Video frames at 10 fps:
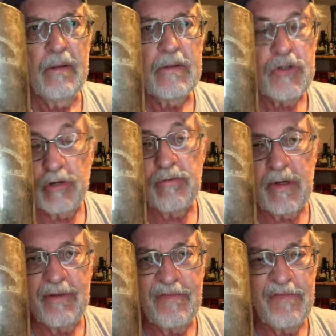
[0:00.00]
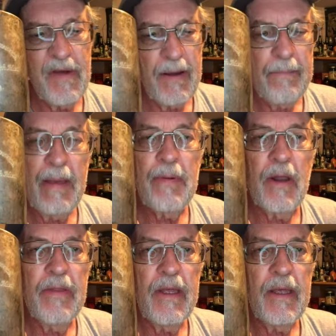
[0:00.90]
children of
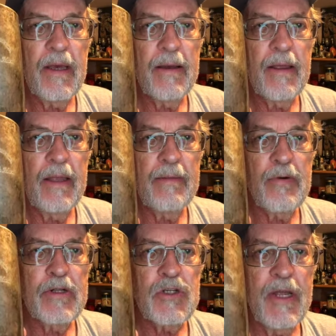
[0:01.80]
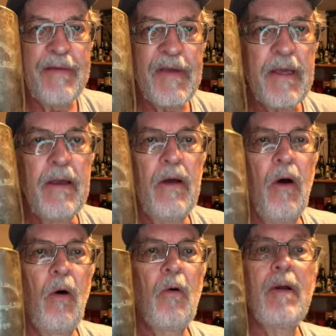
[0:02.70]
people in the British Navy,
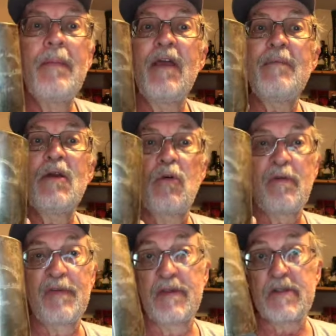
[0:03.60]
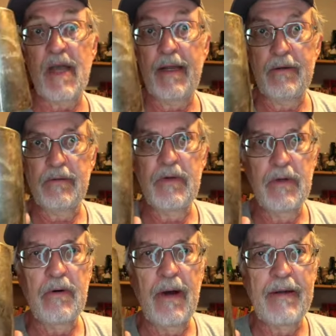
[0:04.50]
or it may have been orphans. I don't
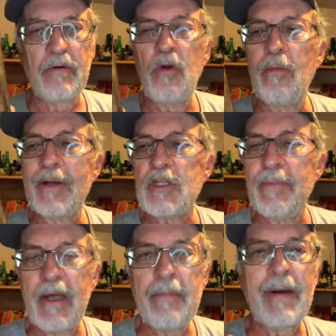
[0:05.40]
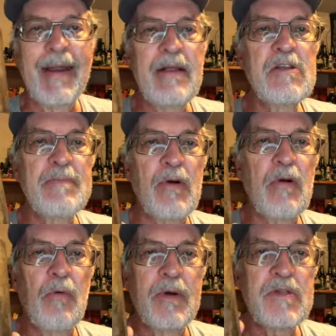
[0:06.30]
know. I don't know much about it, but
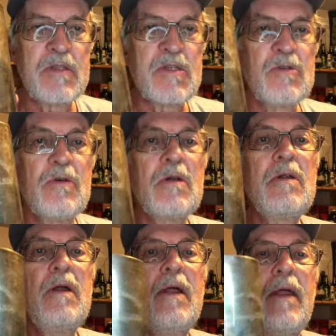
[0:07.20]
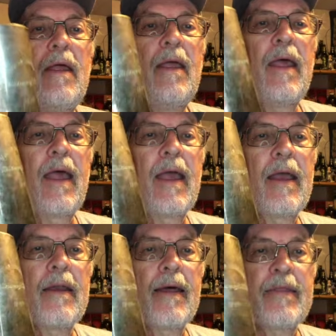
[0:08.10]
Hillsborough was the school,
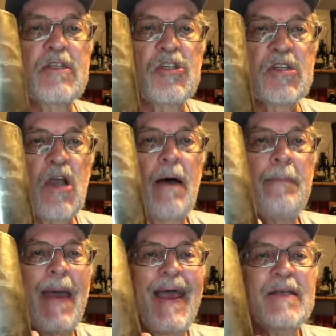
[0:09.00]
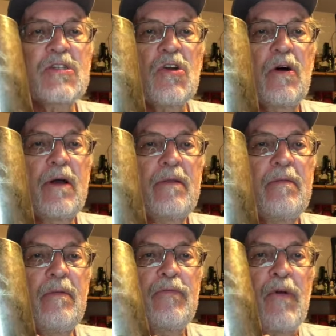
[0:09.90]
and this just got passed
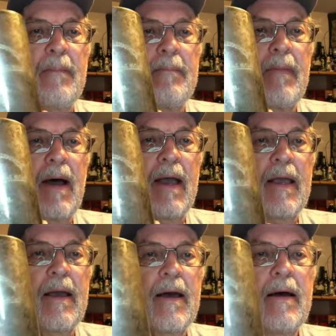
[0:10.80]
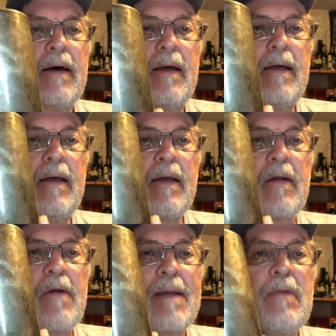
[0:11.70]
on from my
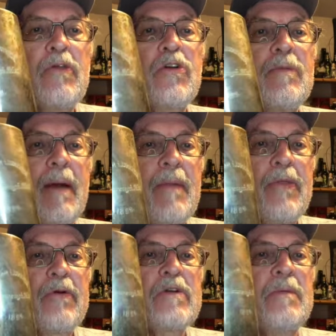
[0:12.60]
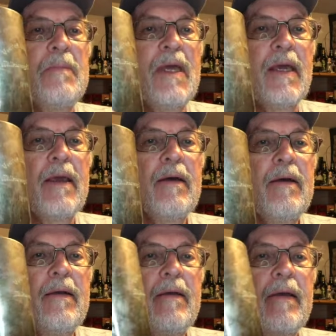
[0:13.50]
grandmother to my mother to me,
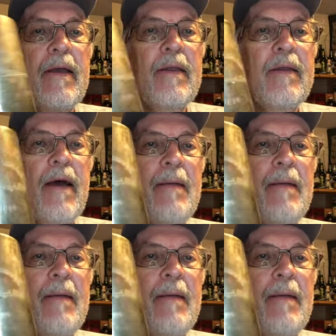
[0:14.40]
and